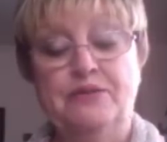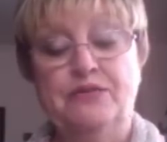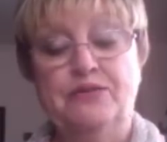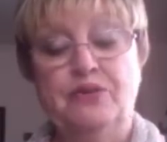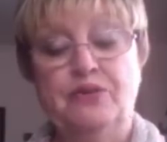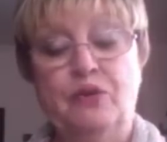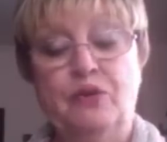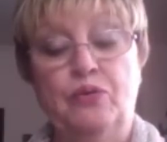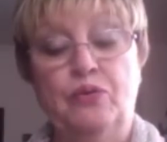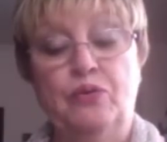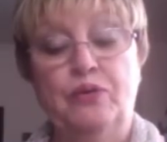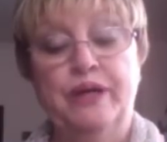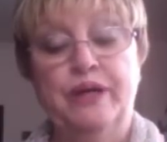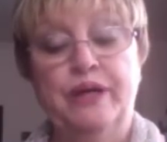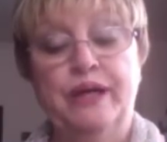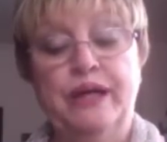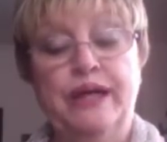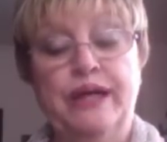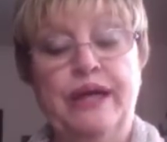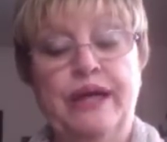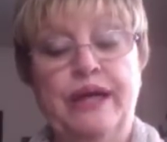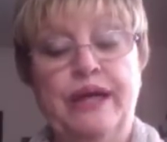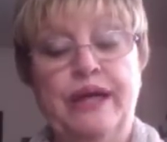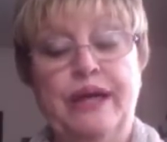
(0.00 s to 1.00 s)
So
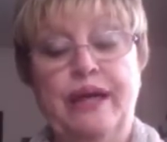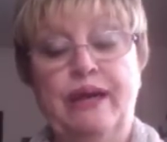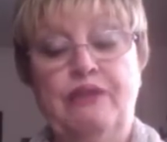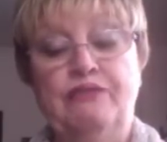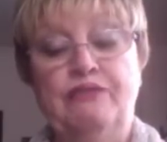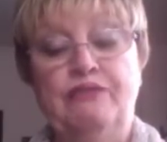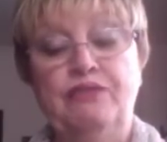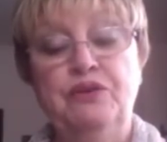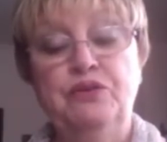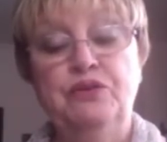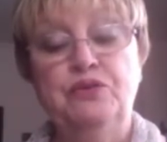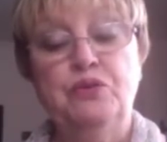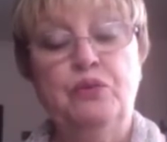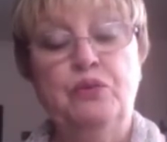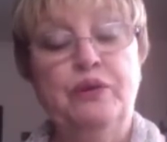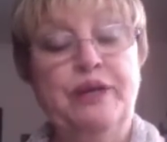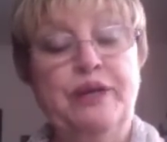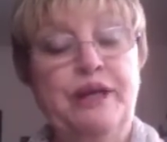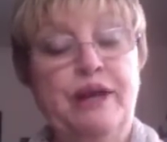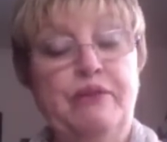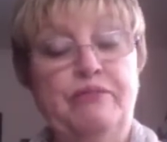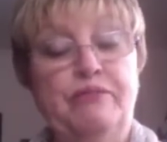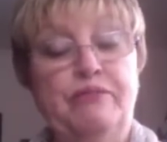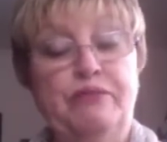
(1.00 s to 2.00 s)
If you do
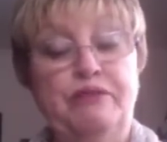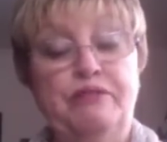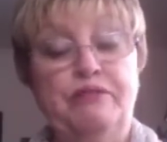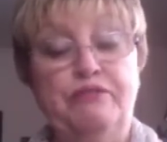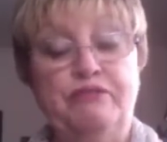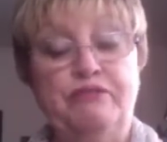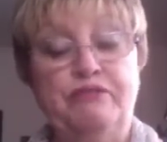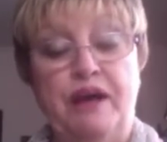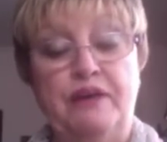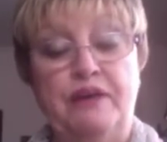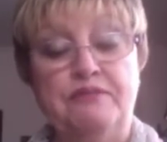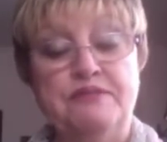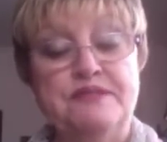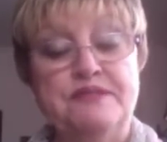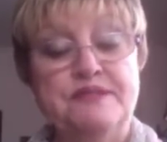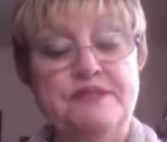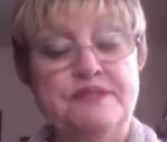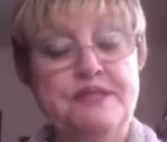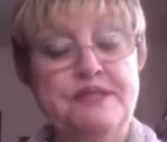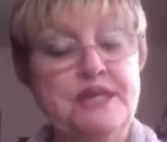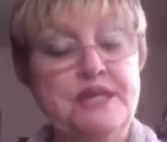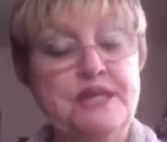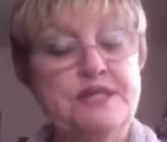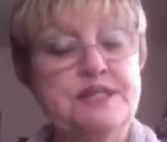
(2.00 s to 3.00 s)
it every 5
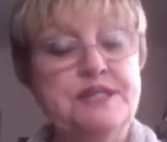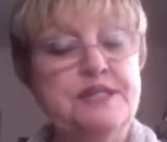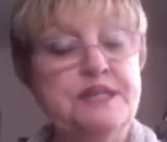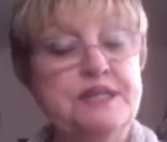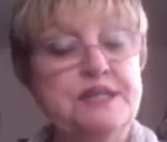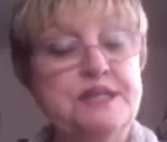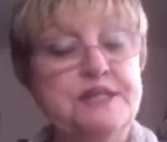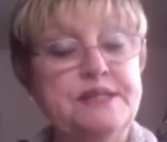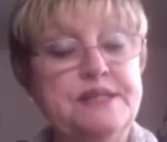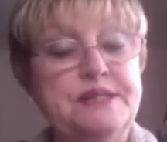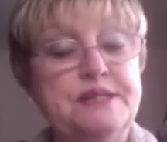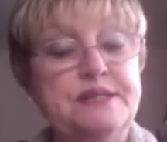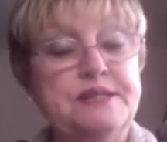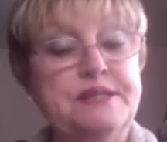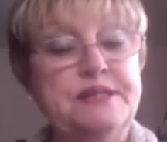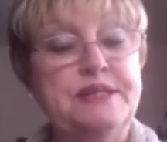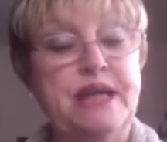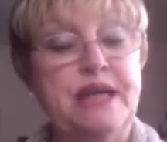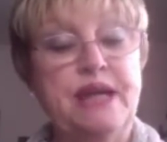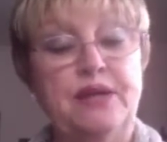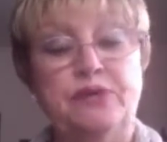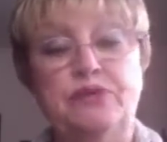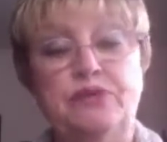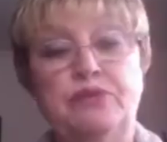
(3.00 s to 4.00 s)
stitches,
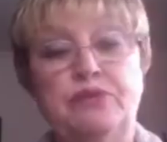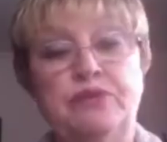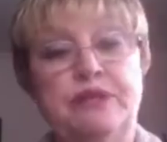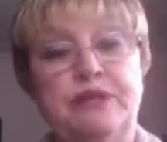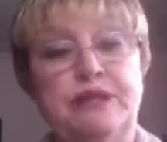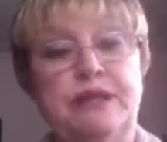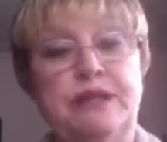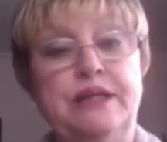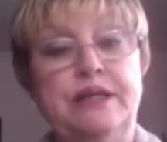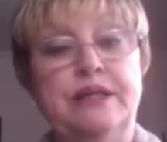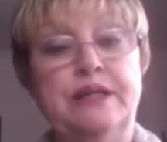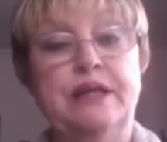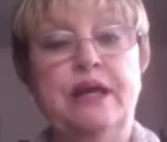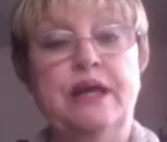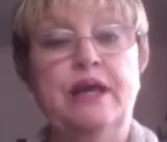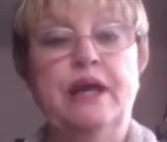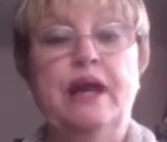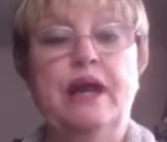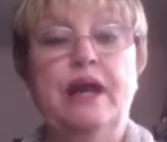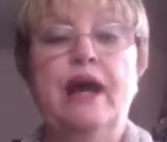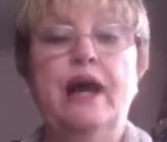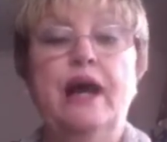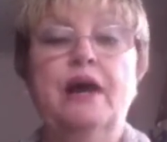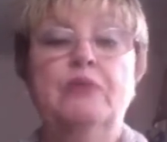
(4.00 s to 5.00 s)
then you need
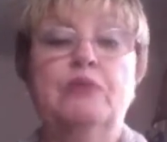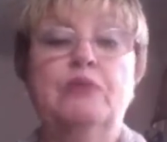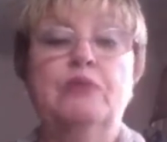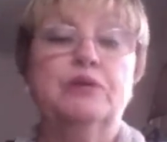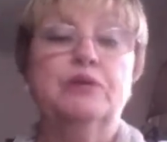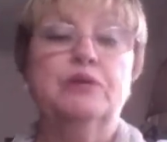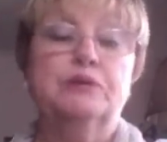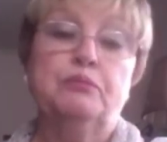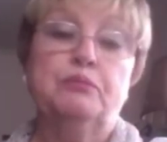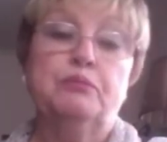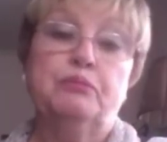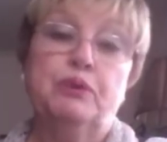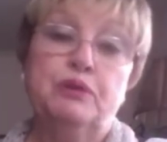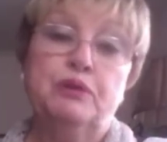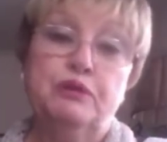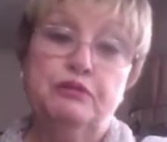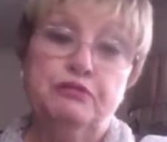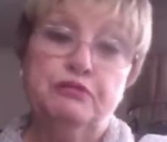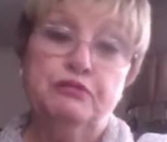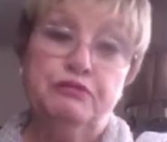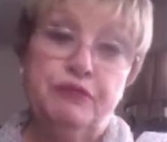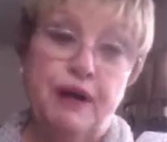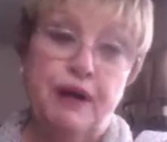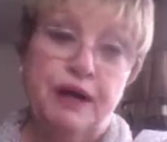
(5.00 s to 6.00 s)
a multiple
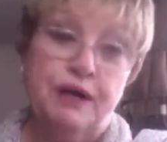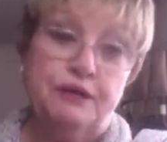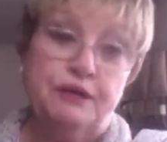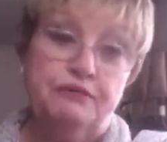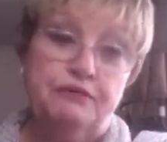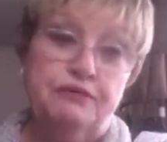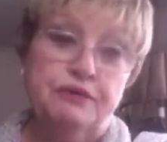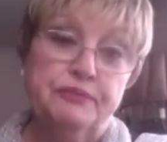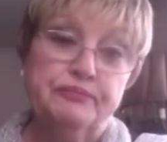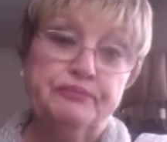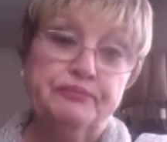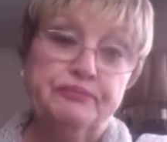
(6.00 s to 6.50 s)
of 5.